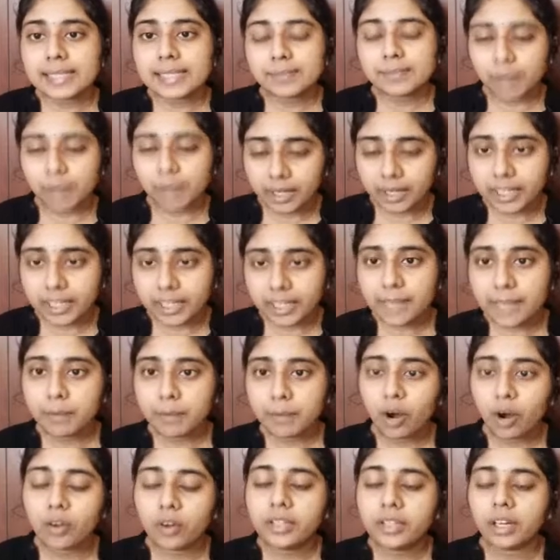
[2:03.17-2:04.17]
Bunny
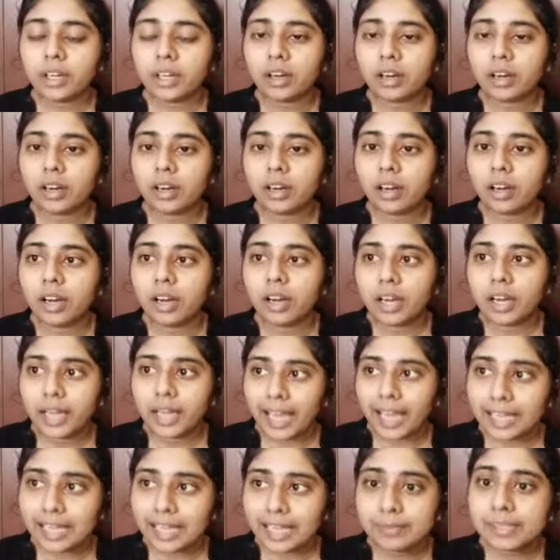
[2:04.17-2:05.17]
bond
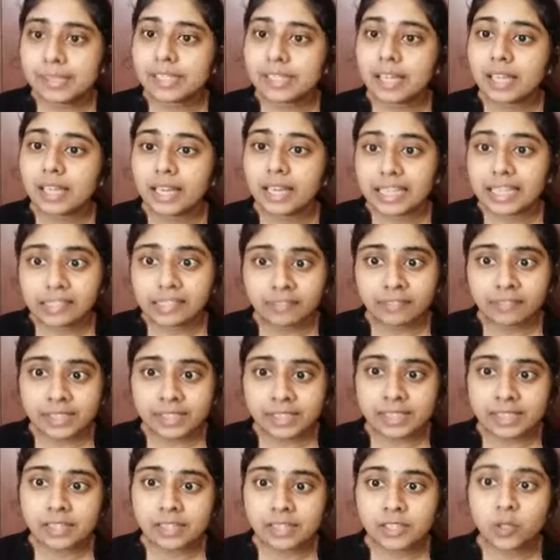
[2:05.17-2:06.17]
helps the
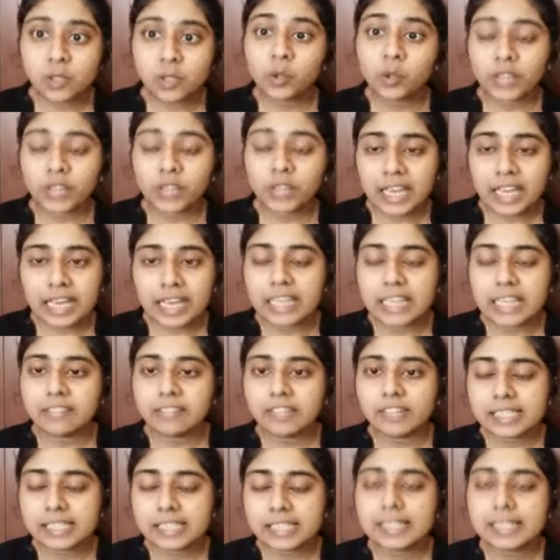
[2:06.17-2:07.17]
investors to
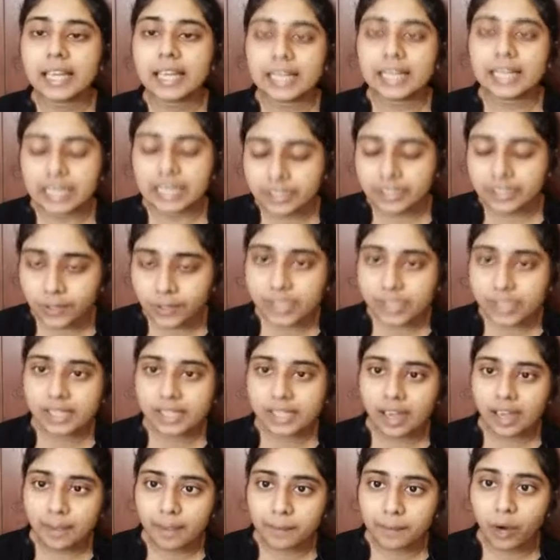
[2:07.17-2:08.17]
reinvest the interest
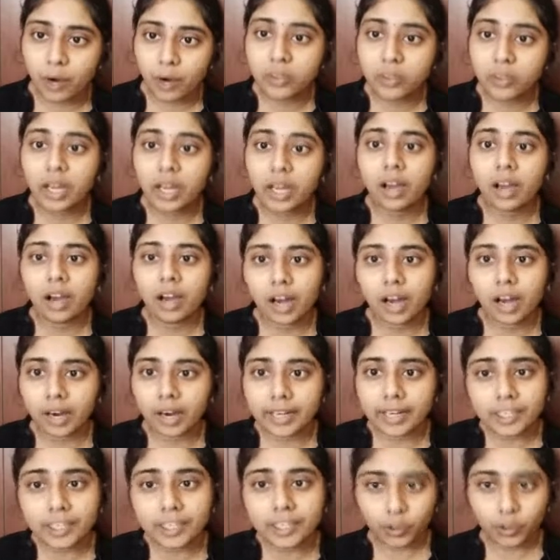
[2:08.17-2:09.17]
amount
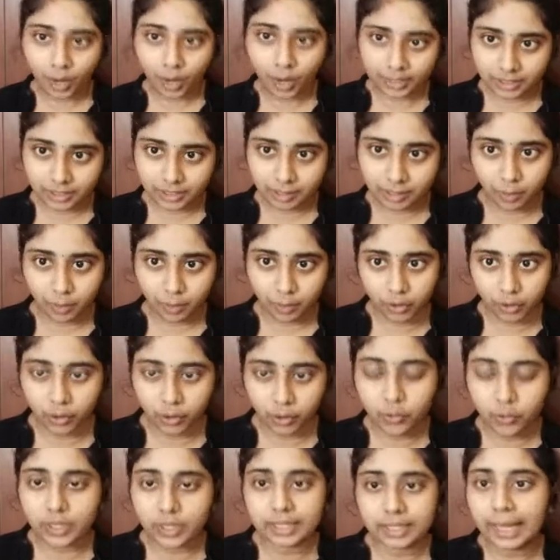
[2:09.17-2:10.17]
into other bond.
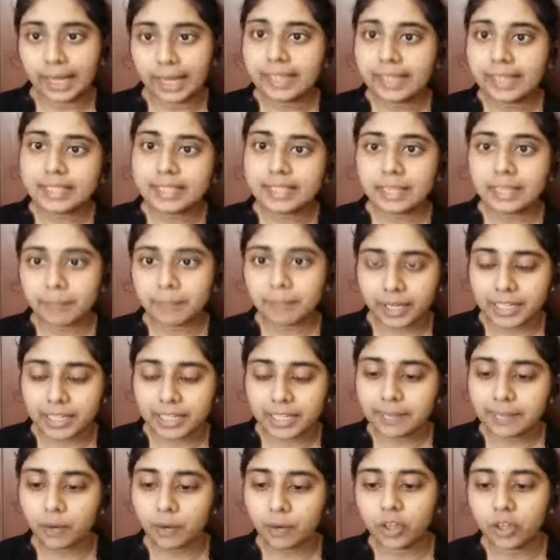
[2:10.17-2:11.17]
Okay, that is a Bunny
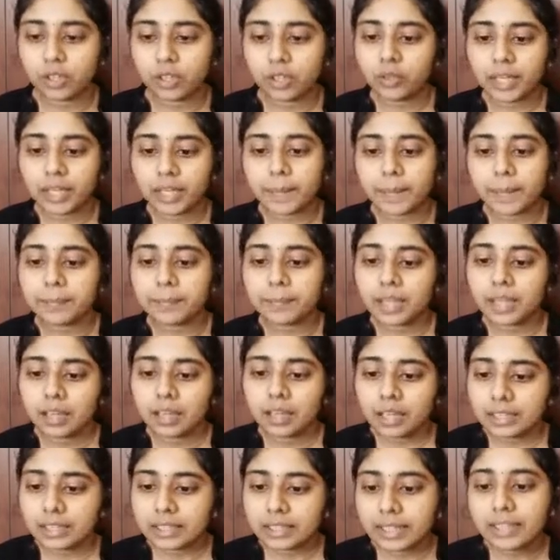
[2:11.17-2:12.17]
bond. Okay.
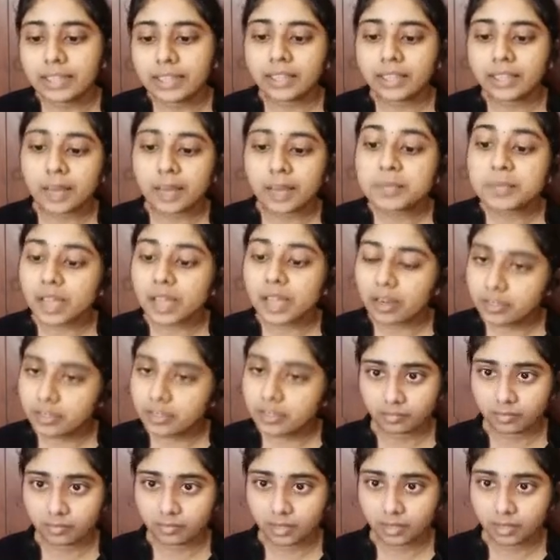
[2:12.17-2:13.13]
Then comes a dragon.